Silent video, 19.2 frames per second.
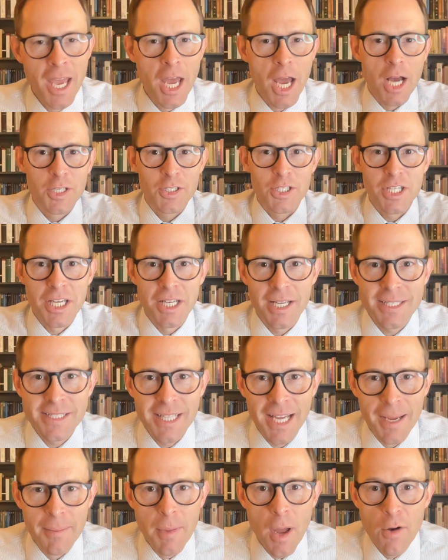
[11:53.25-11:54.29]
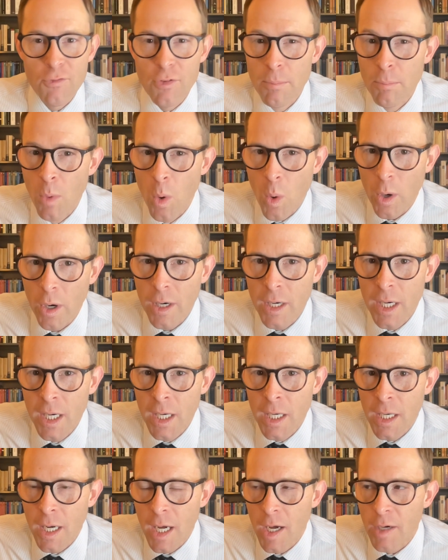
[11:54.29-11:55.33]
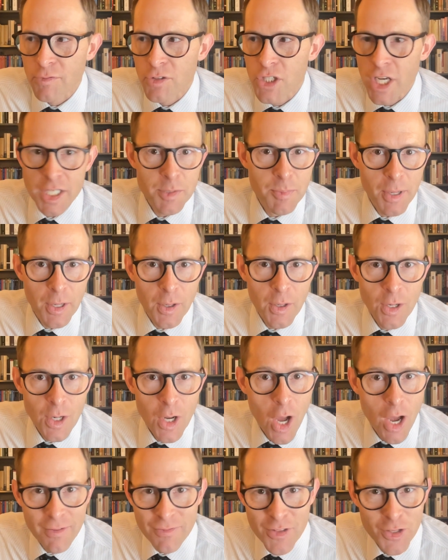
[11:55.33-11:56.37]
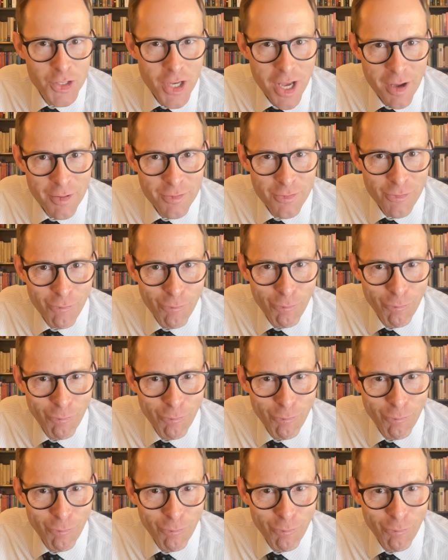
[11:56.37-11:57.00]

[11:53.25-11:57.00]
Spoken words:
I'll see you next time for more of Shakespeare Off the Shelf.